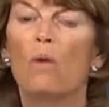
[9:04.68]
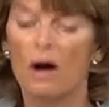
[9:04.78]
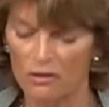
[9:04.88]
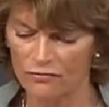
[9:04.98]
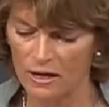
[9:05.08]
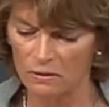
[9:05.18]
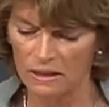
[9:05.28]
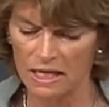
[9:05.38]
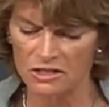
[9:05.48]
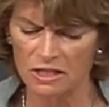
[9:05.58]
waterfowl
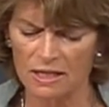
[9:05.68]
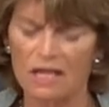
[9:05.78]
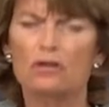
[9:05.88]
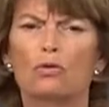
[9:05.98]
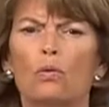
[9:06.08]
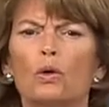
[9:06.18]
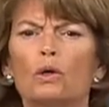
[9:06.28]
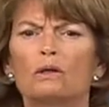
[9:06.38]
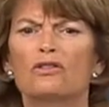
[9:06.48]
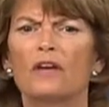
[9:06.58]
hunting is
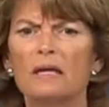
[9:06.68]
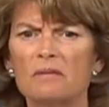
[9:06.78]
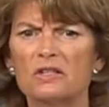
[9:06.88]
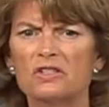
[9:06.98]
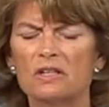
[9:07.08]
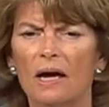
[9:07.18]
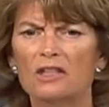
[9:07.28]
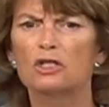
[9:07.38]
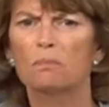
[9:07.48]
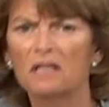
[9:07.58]
world famous
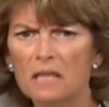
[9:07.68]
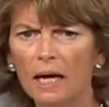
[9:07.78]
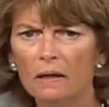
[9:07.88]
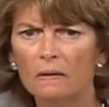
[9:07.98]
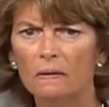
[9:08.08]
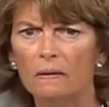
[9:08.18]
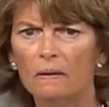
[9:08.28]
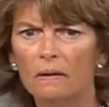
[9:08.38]
and spectacular.